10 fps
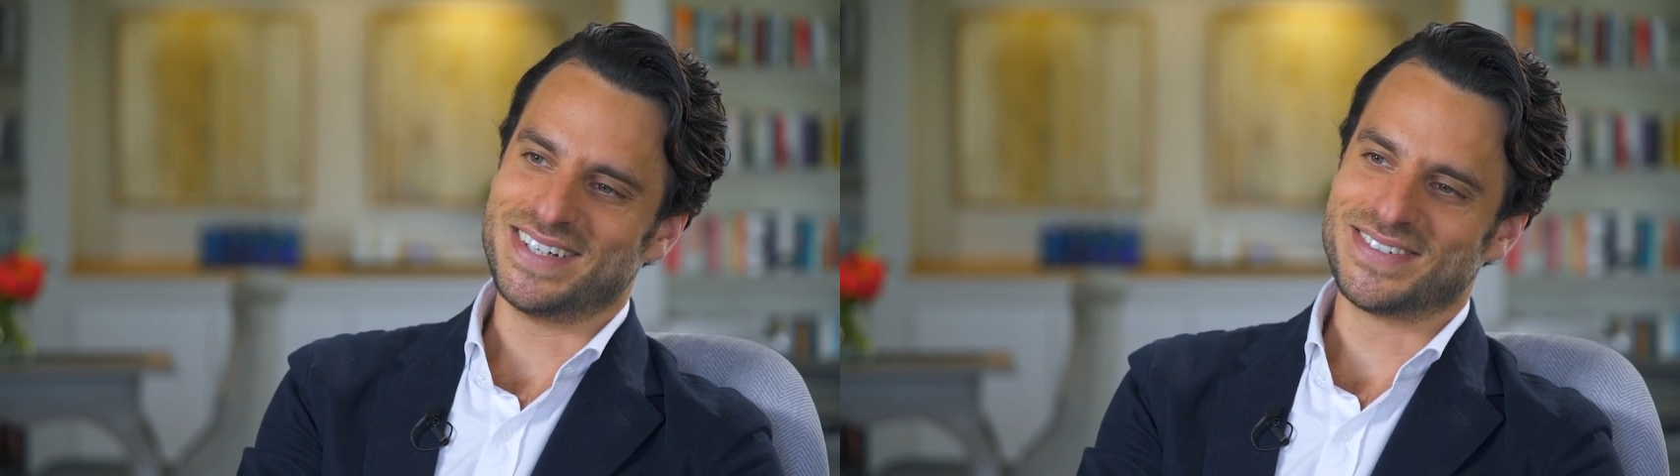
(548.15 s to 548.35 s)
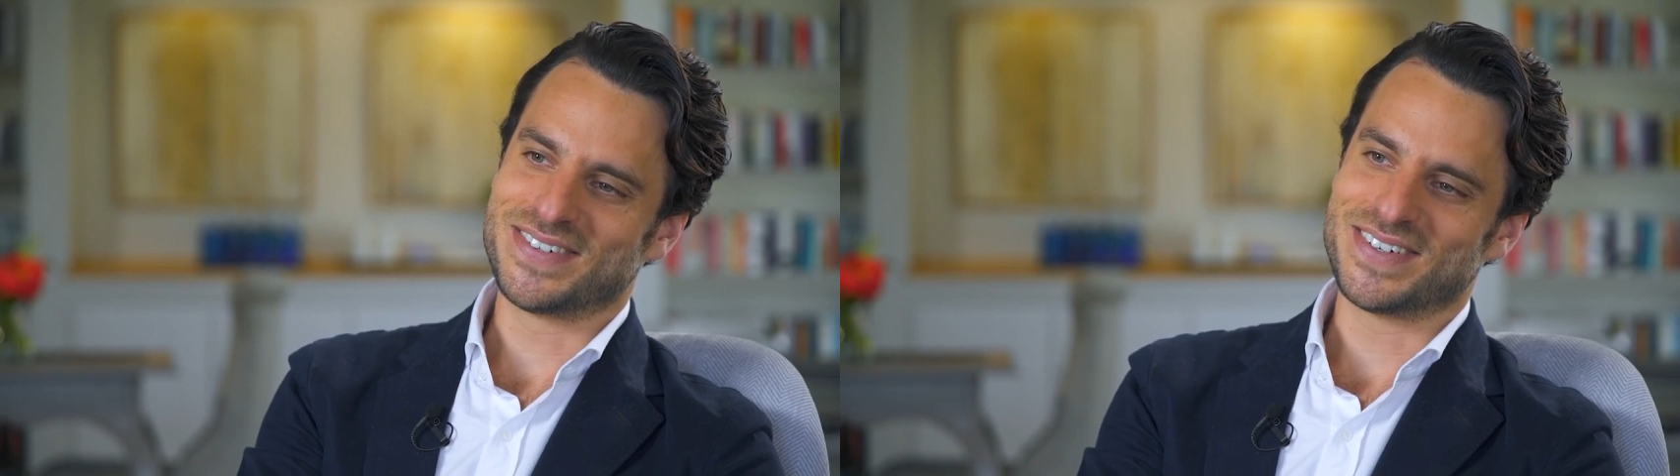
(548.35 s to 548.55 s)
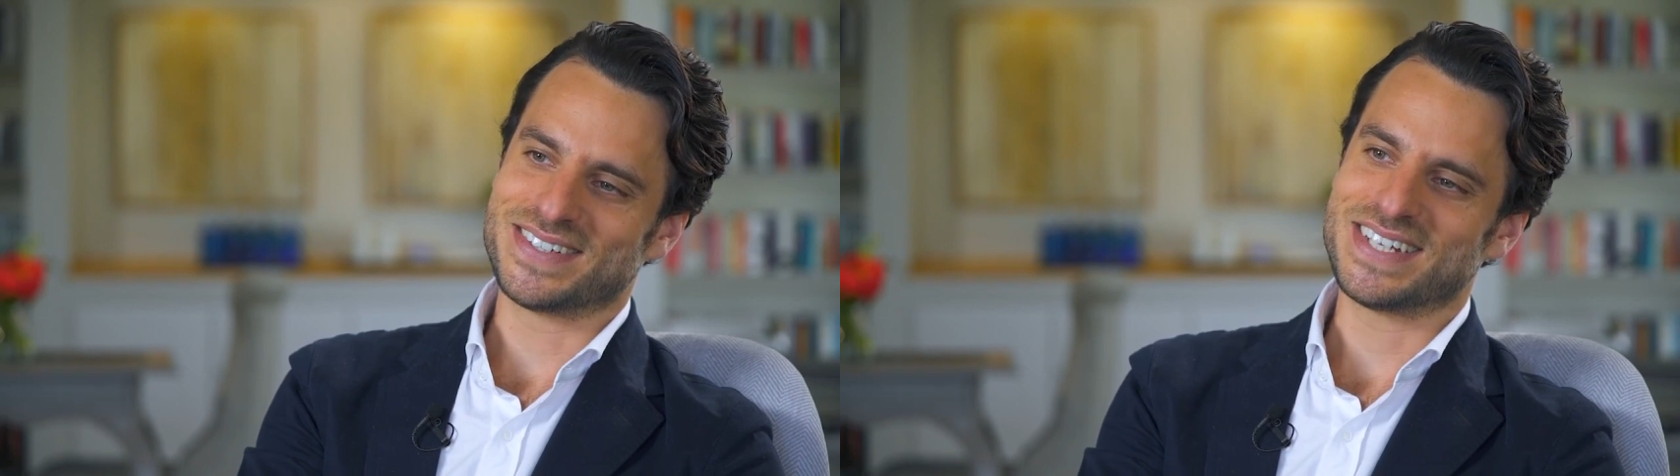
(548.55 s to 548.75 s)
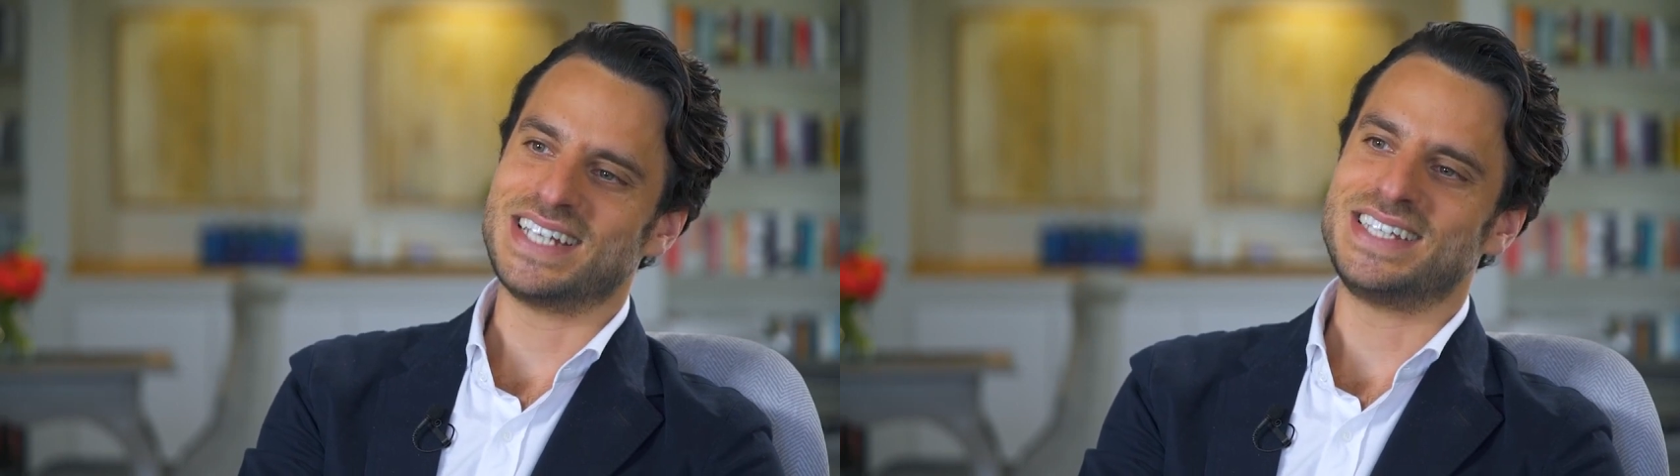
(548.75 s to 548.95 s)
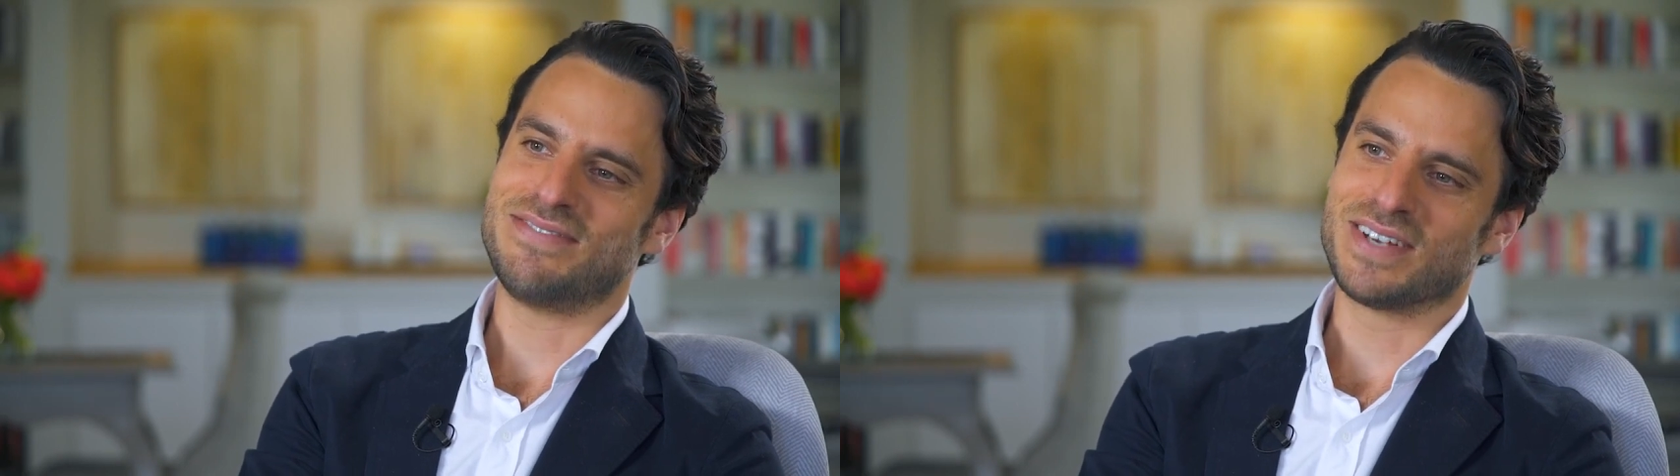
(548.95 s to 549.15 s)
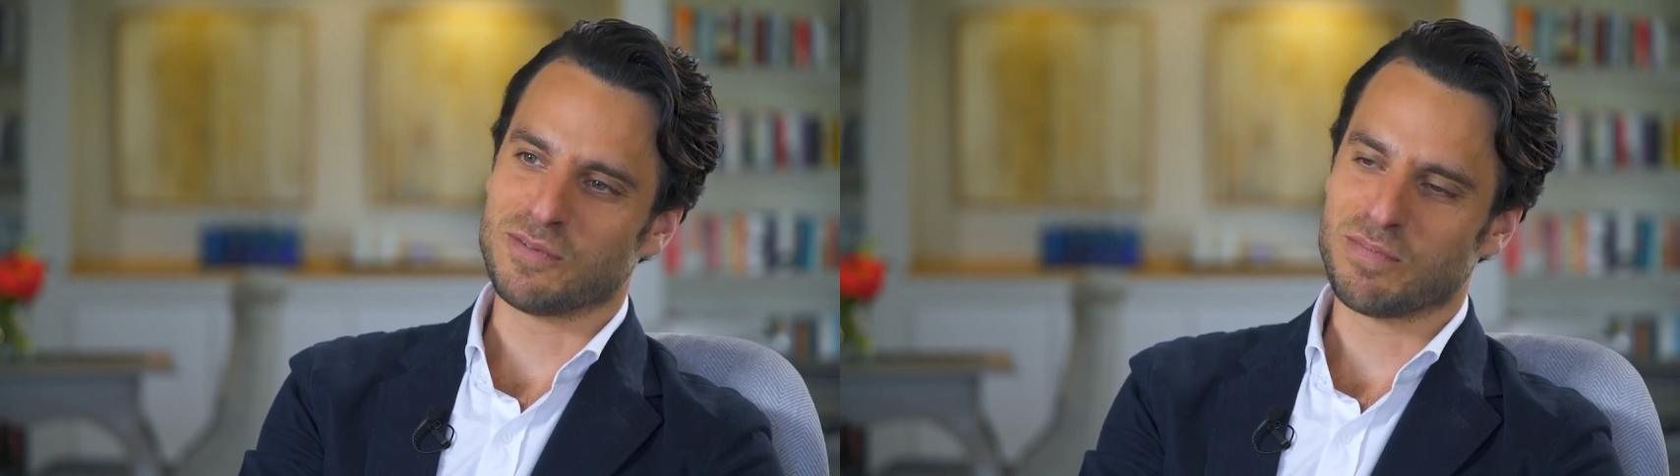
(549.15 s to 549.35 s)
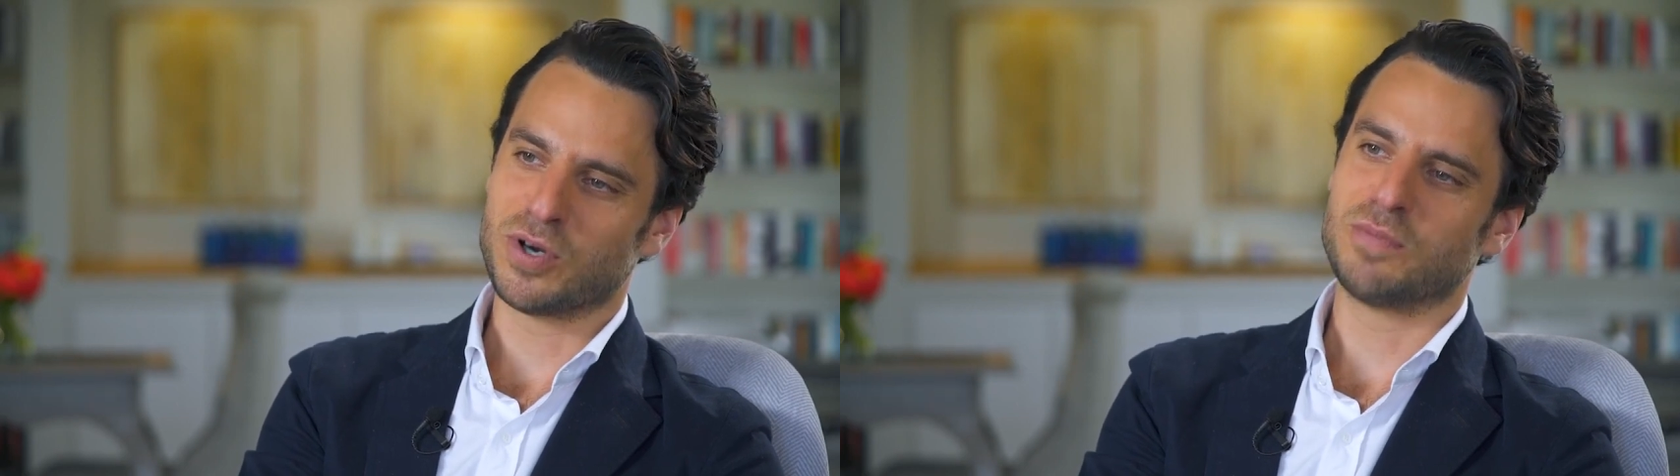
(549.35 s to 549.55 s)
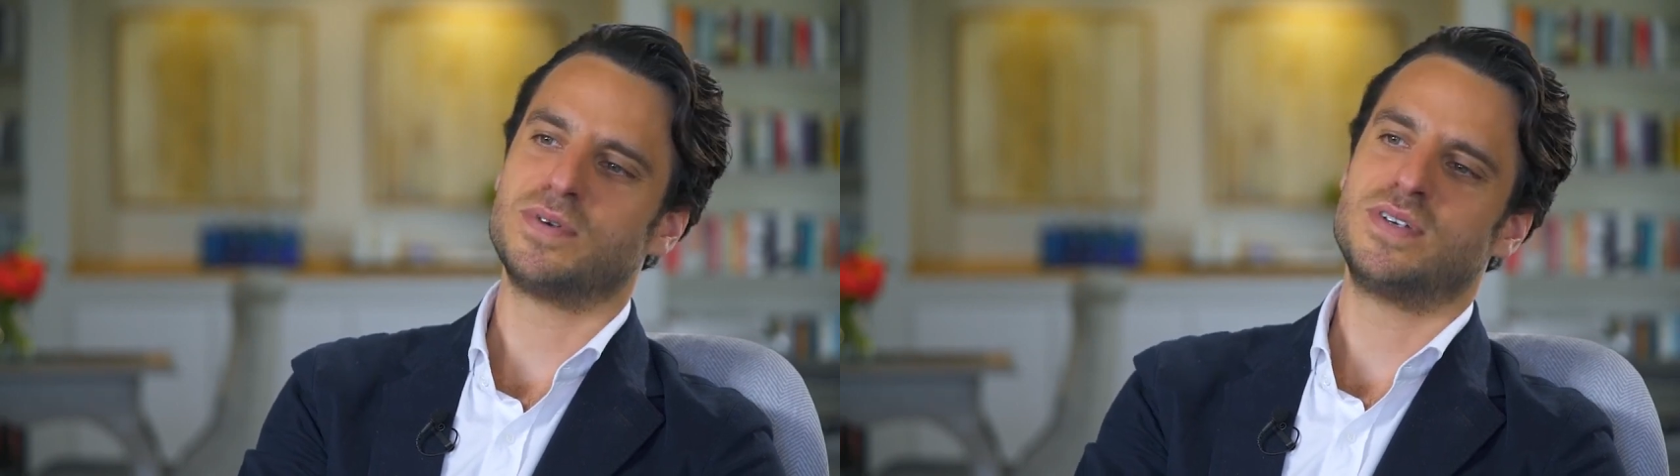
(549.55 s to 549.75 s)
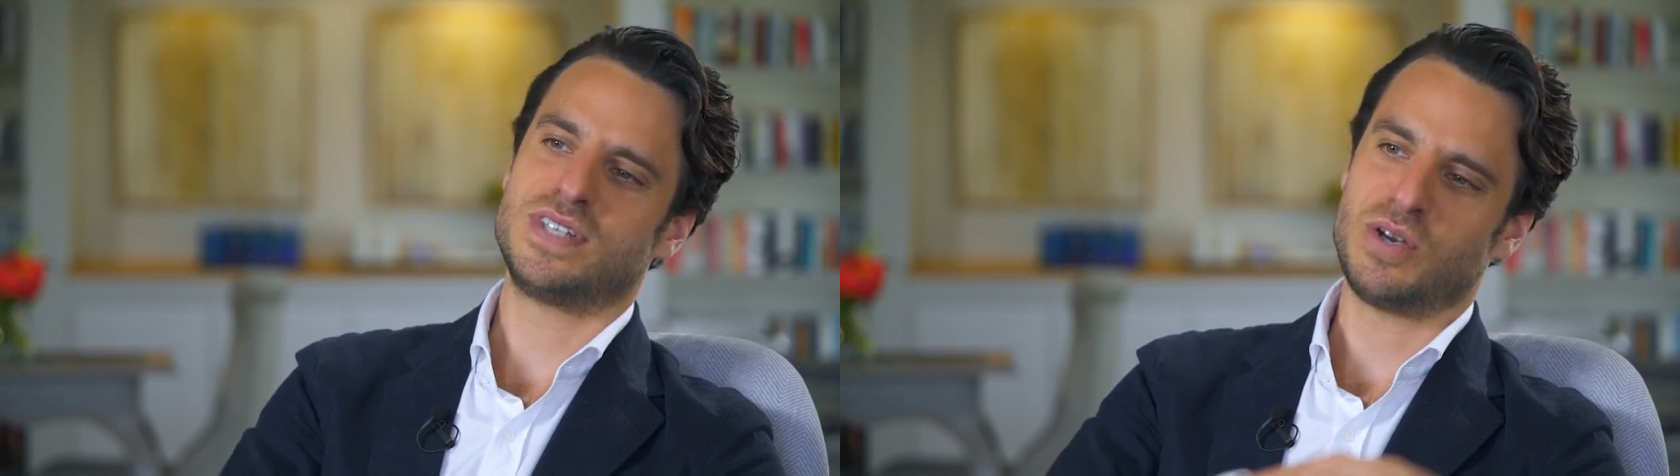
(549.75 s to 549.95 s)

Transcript: for a scientific purpose,